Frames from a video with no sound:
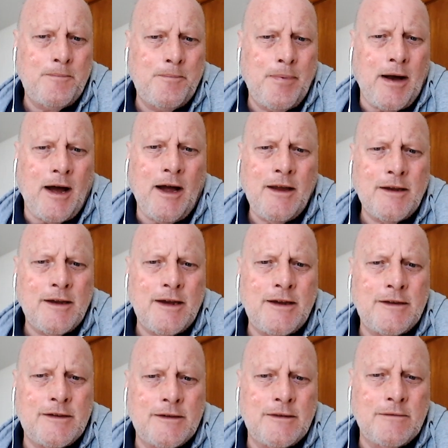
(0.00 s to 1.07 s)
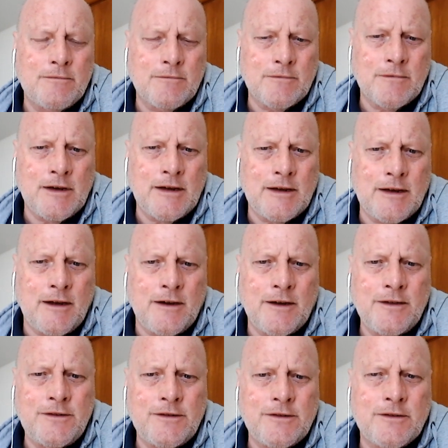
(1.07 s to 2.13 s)
But he
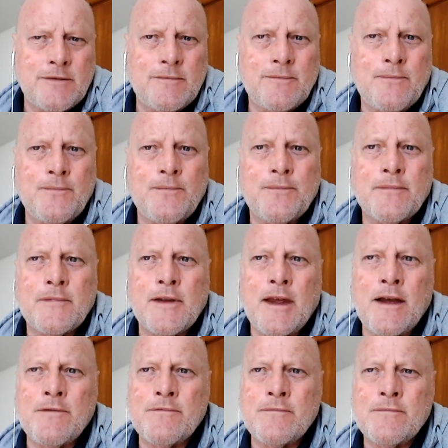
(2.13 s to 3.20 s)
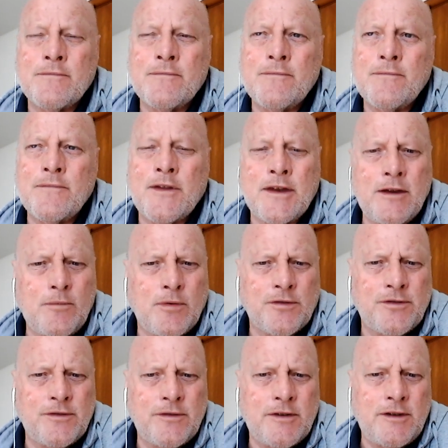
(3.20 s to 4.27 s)
realised that he
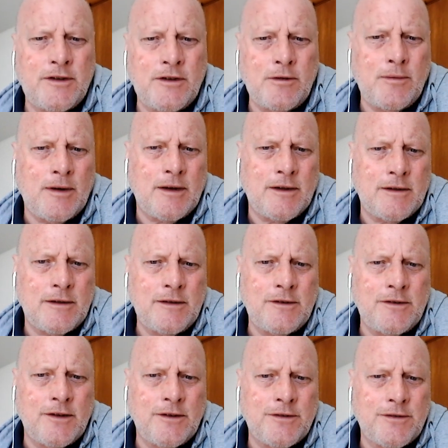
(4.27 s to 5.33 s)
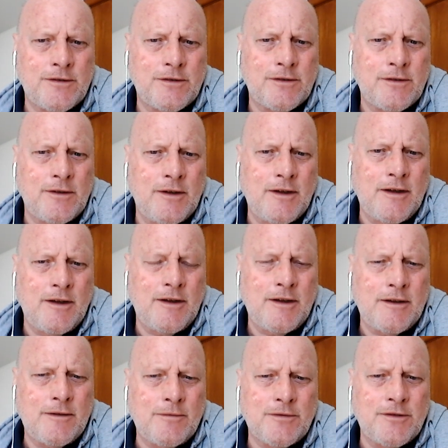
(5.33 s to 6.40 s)
wasn't the doer. He just
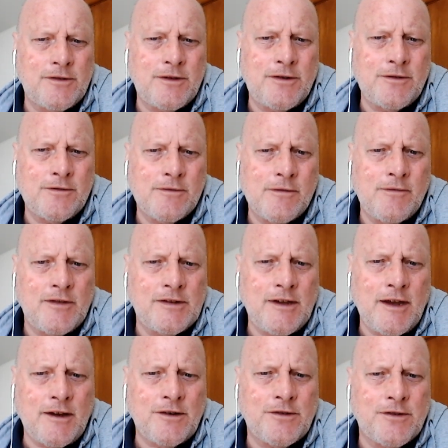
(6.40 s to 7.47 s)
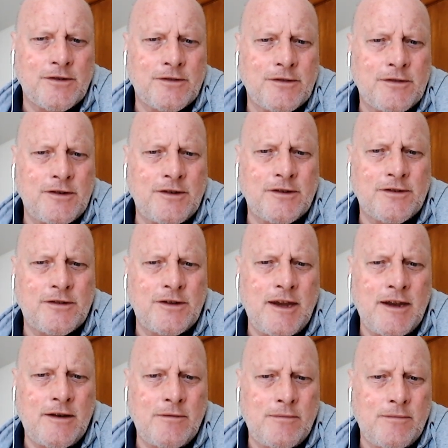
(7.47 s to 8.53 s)
wasn't the doer of his actions. He just
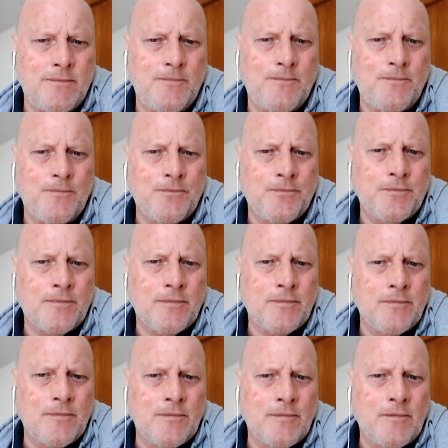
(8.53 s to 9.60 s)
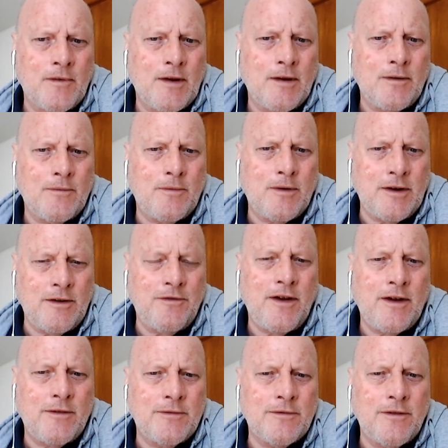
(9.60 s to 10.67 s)
did what he
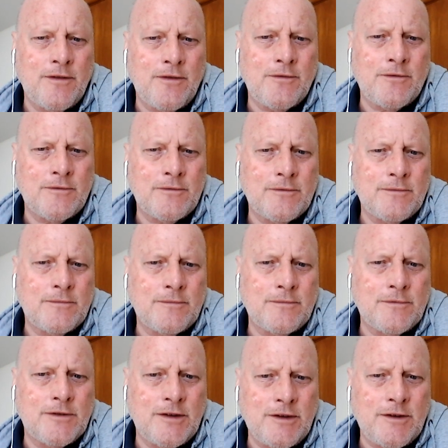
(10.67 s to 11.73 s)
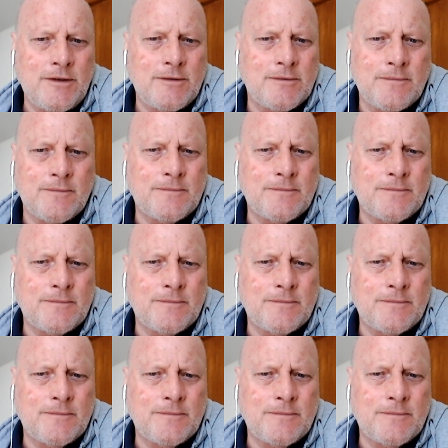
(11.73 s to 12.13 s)
felt and thought to do.